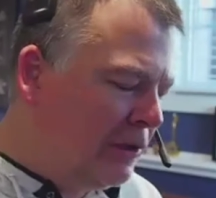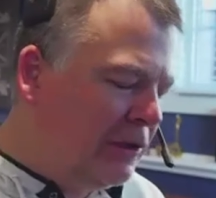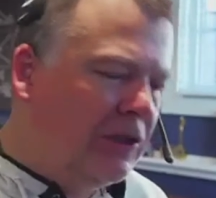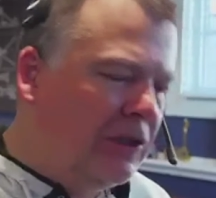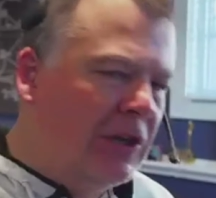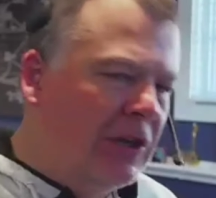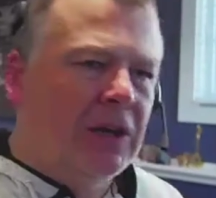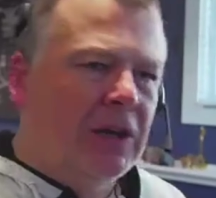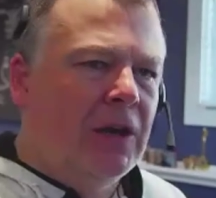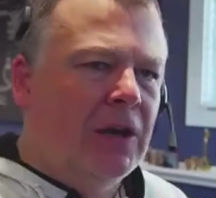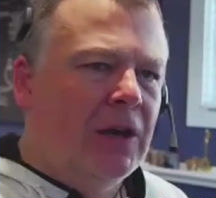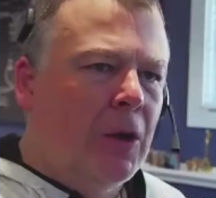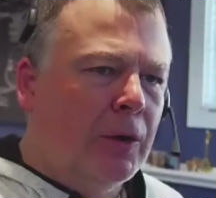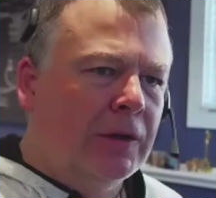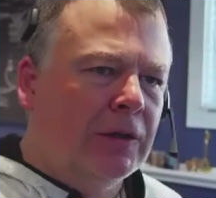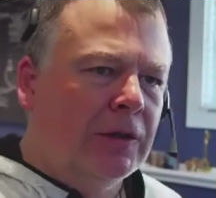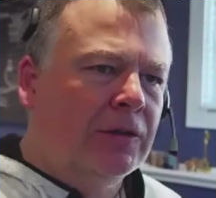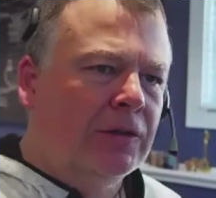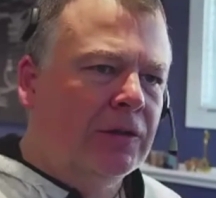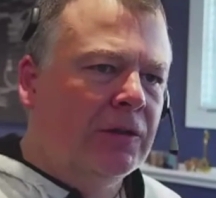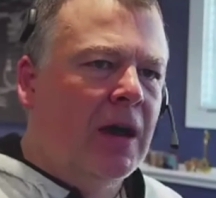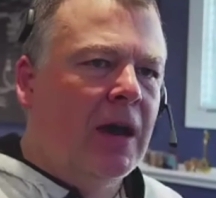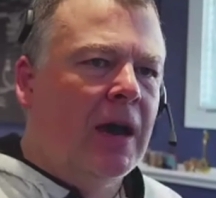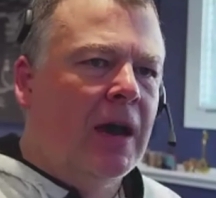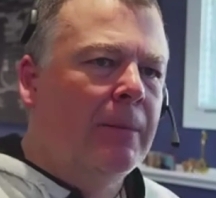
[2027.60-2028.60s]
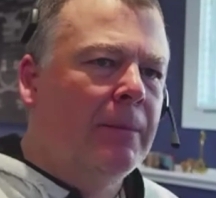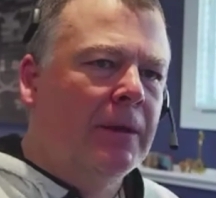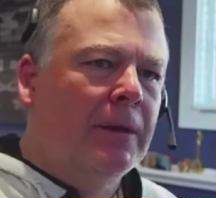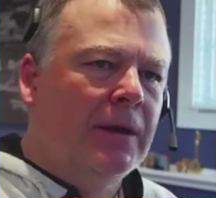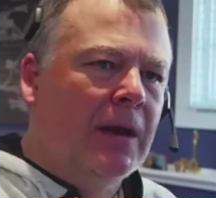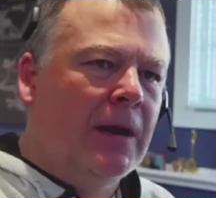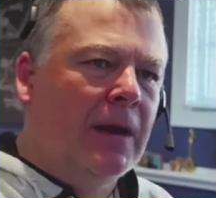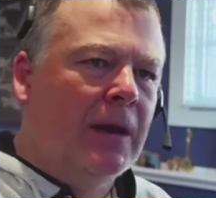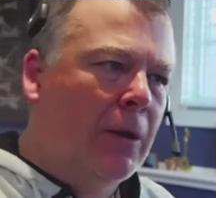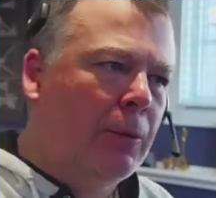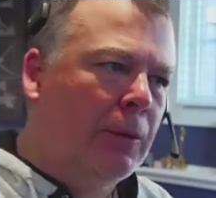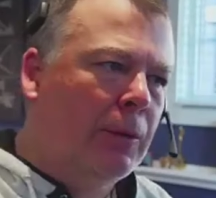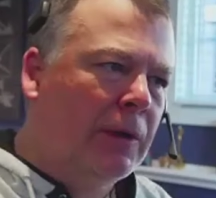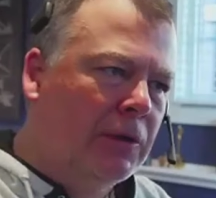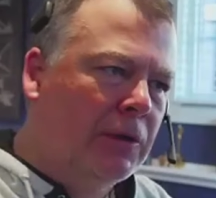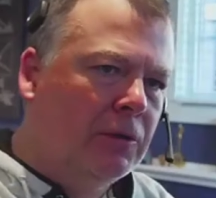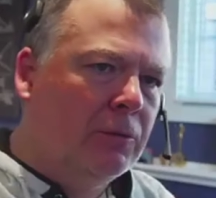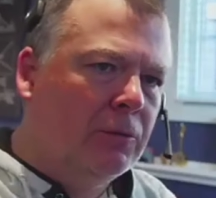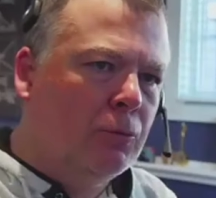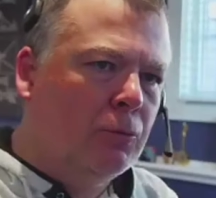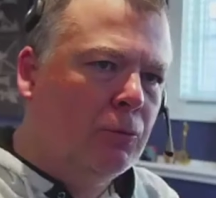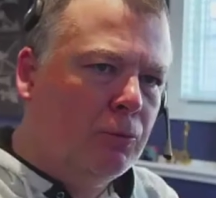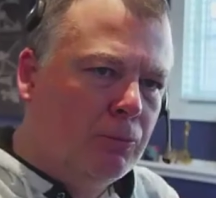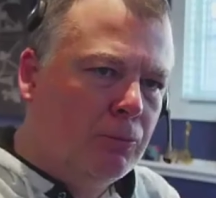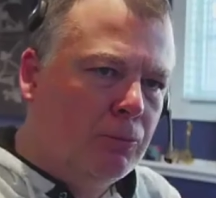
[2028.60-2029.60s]
didn't know at the time, but now we
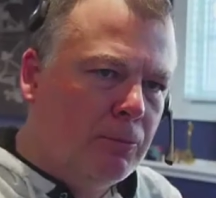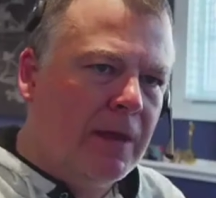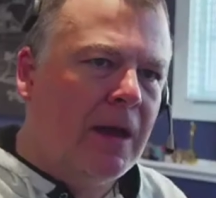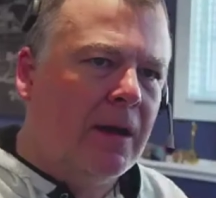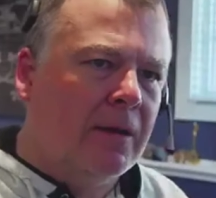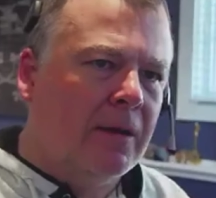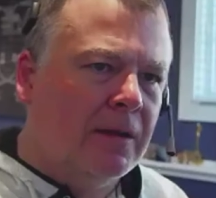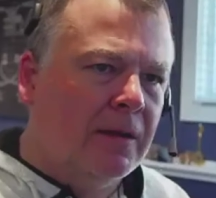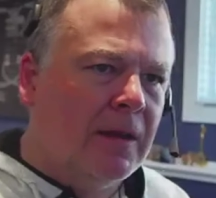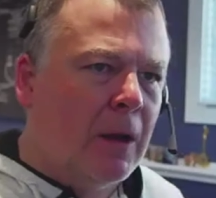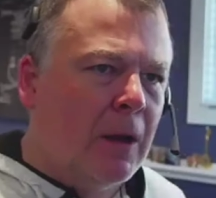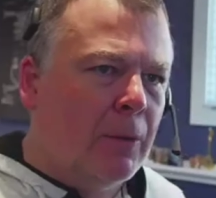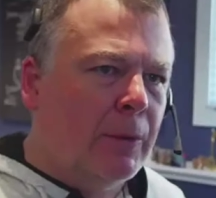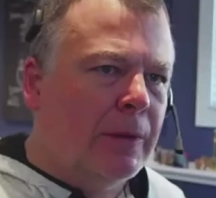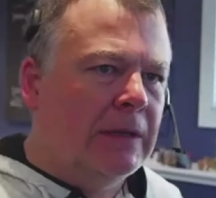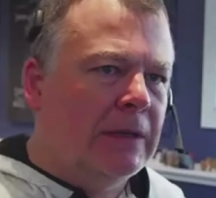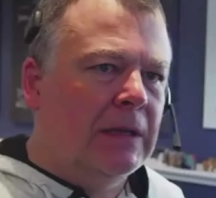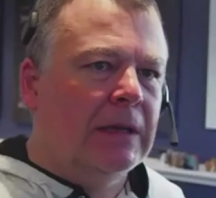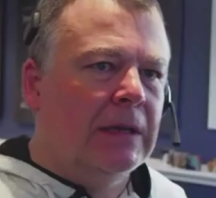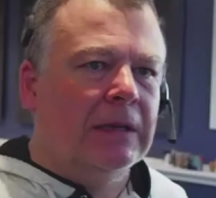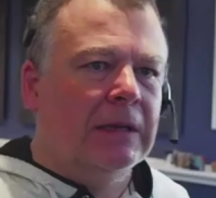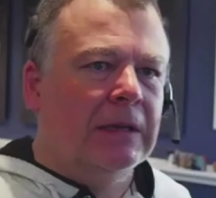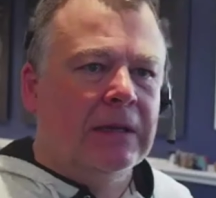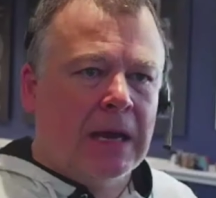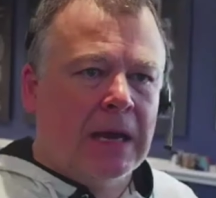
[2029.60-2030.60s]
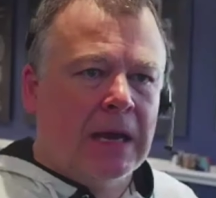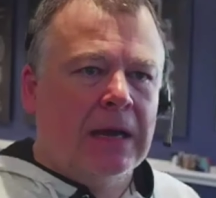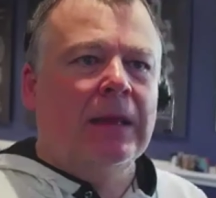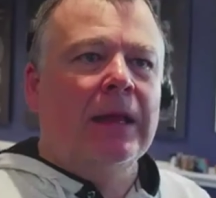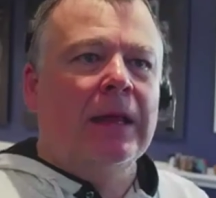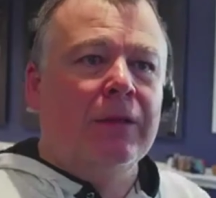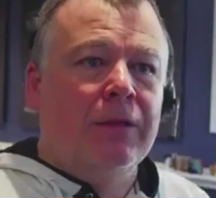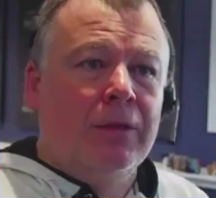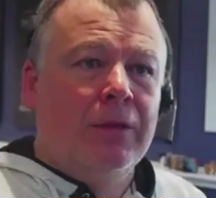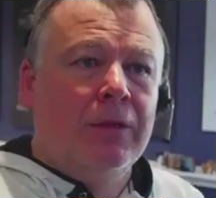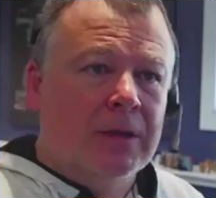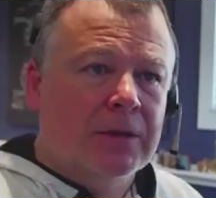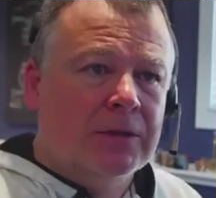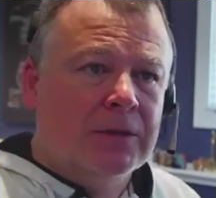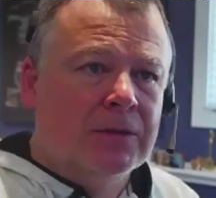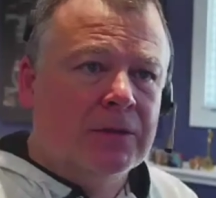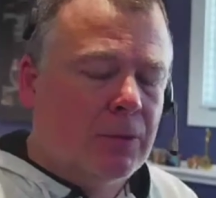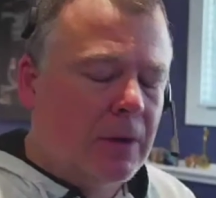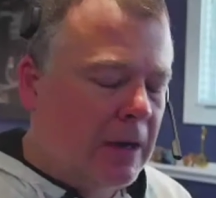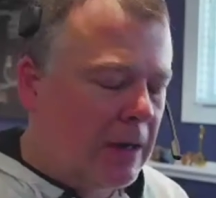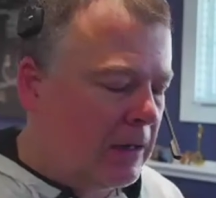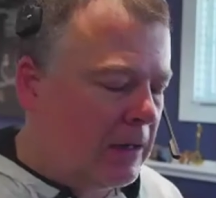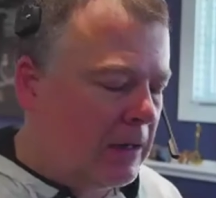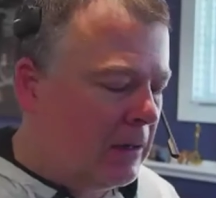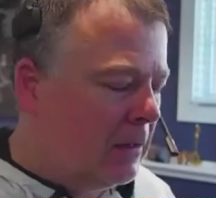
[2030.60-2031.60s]
did, kind of like this,
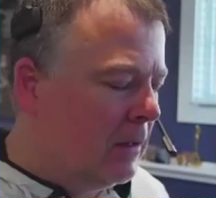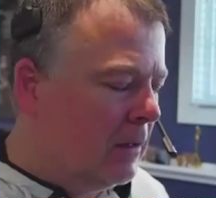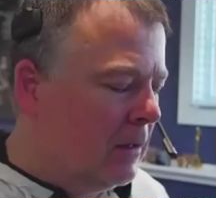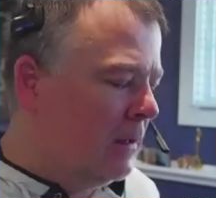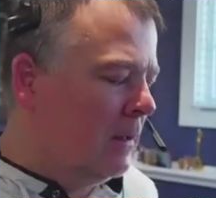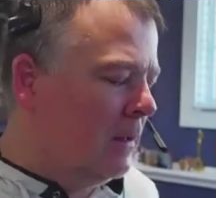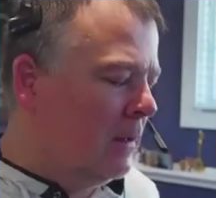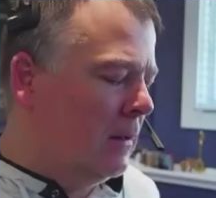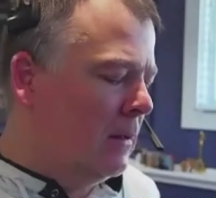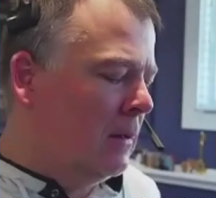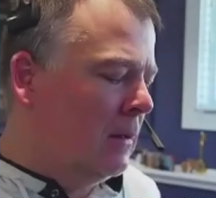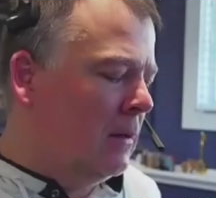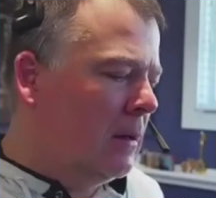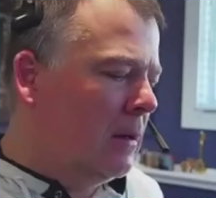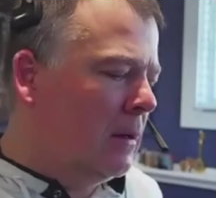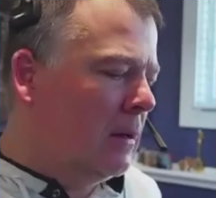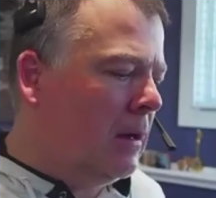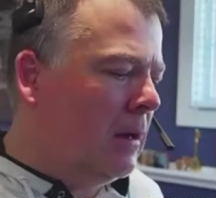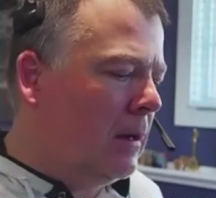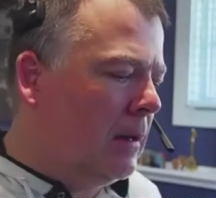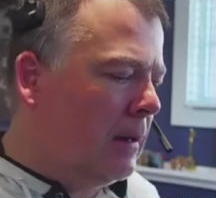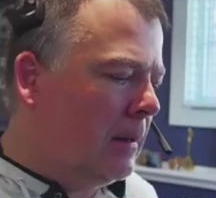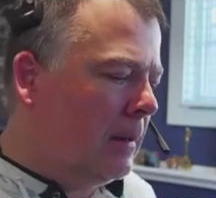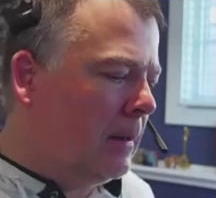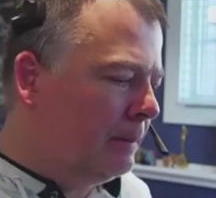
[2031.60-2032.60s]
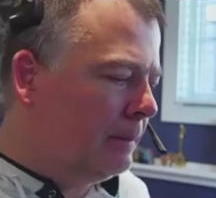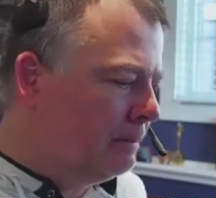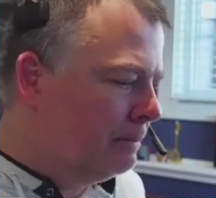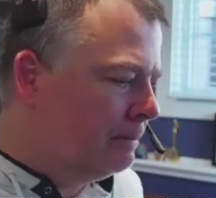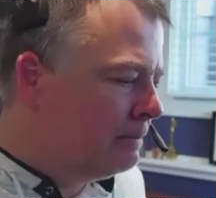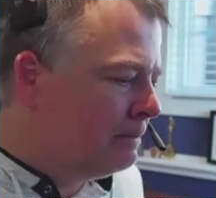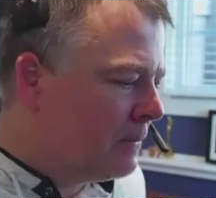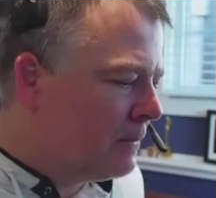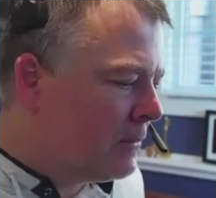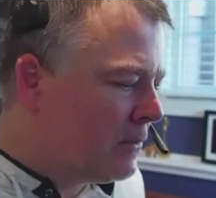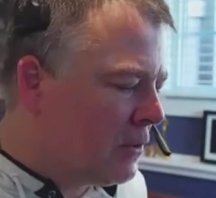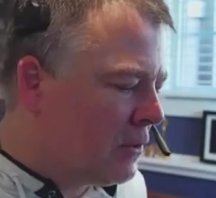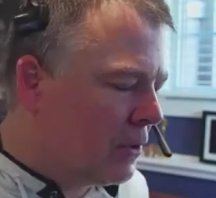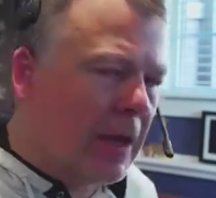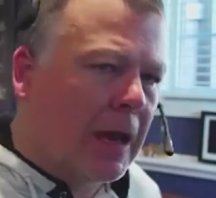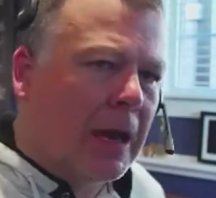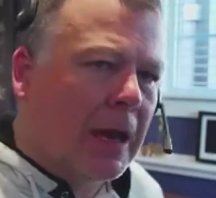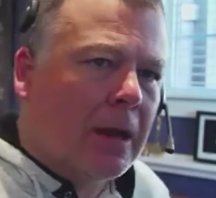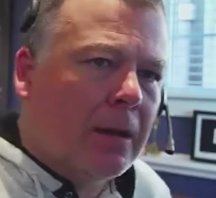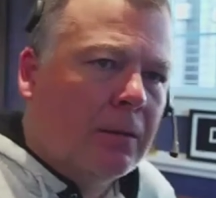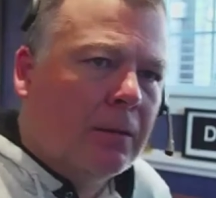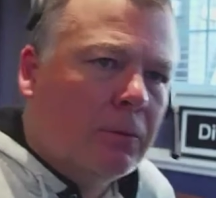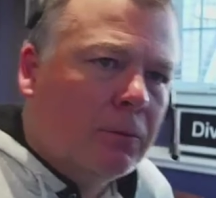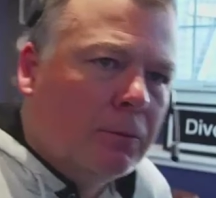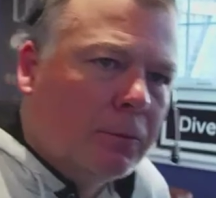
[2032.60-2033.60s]
right? So
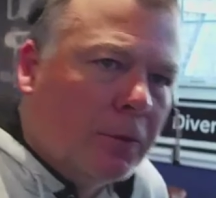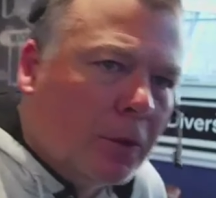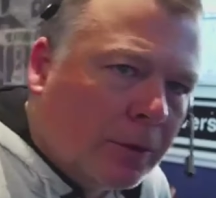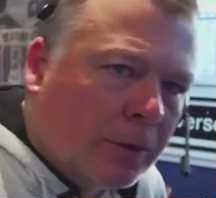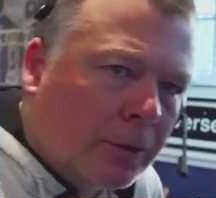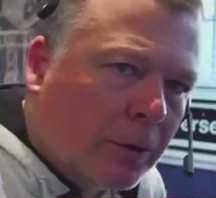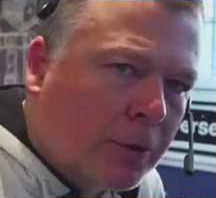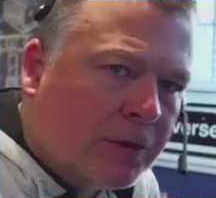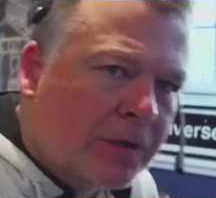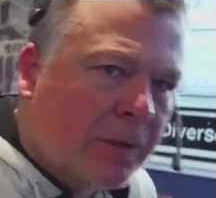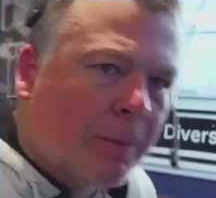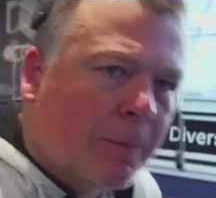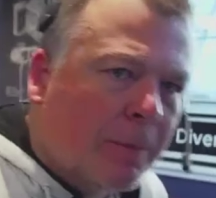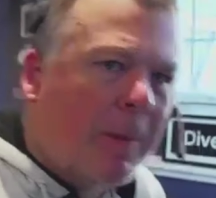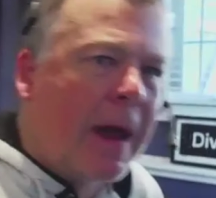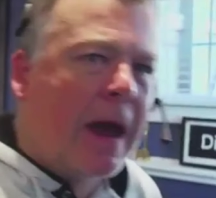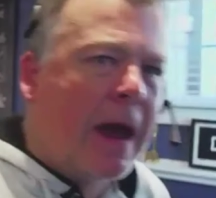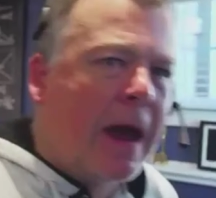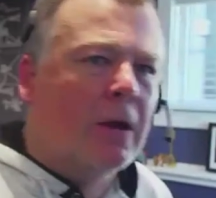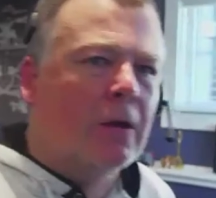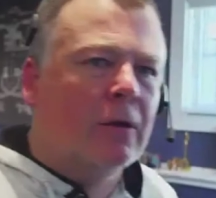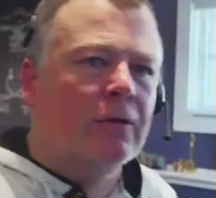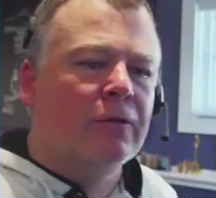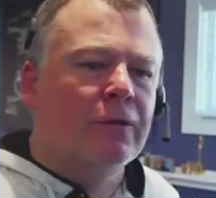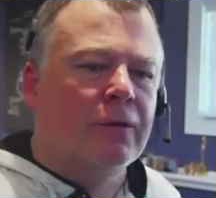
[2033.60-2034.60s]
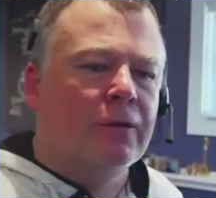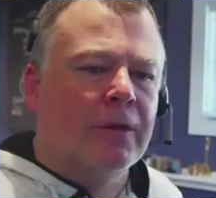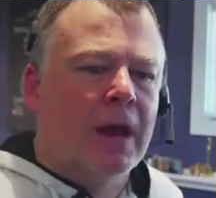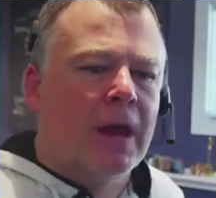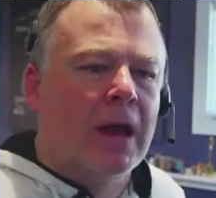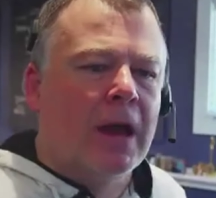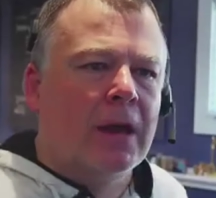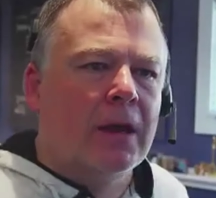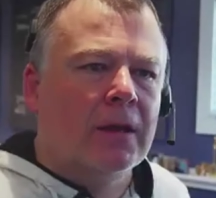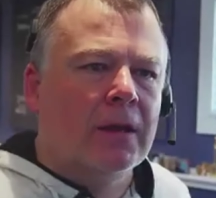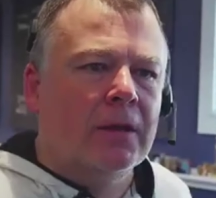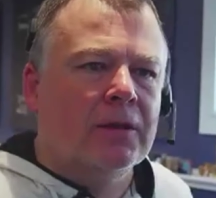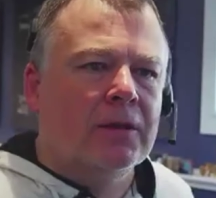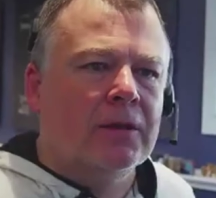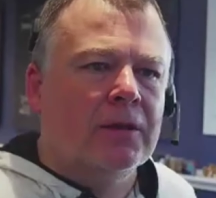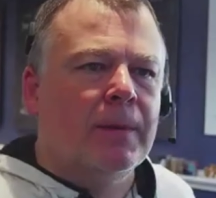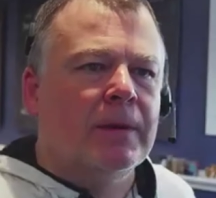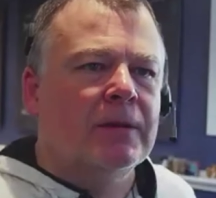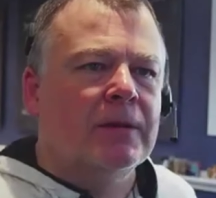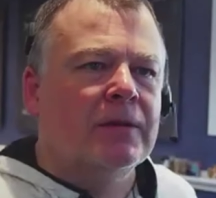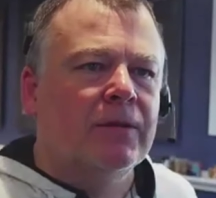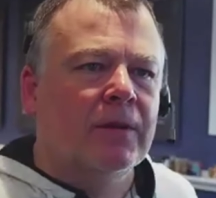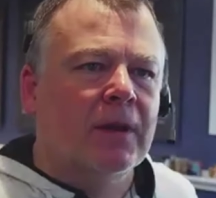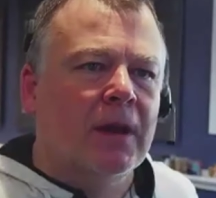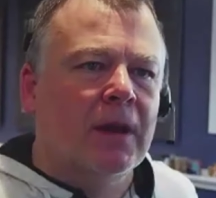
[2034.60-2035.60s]
yeah, there is a pattern for that in the
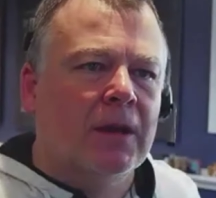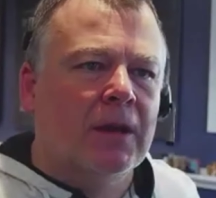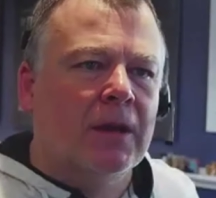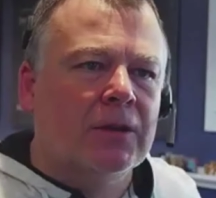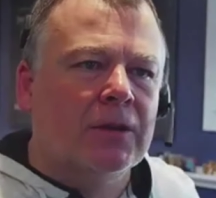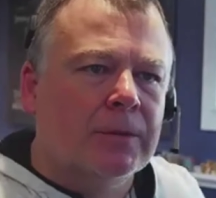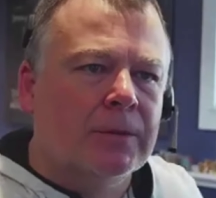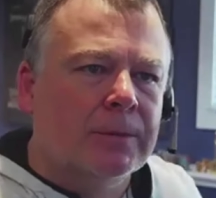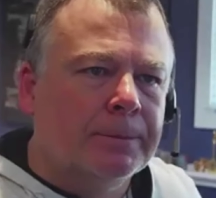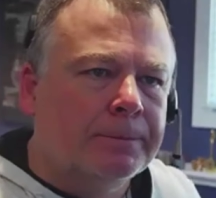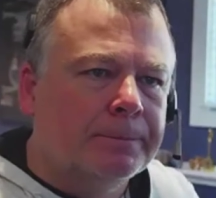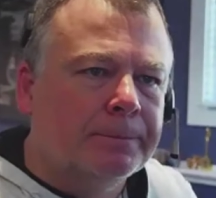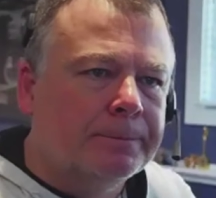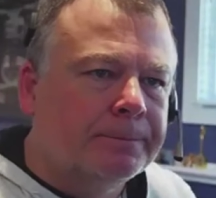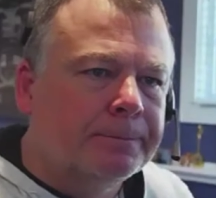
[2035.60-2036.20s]
specification.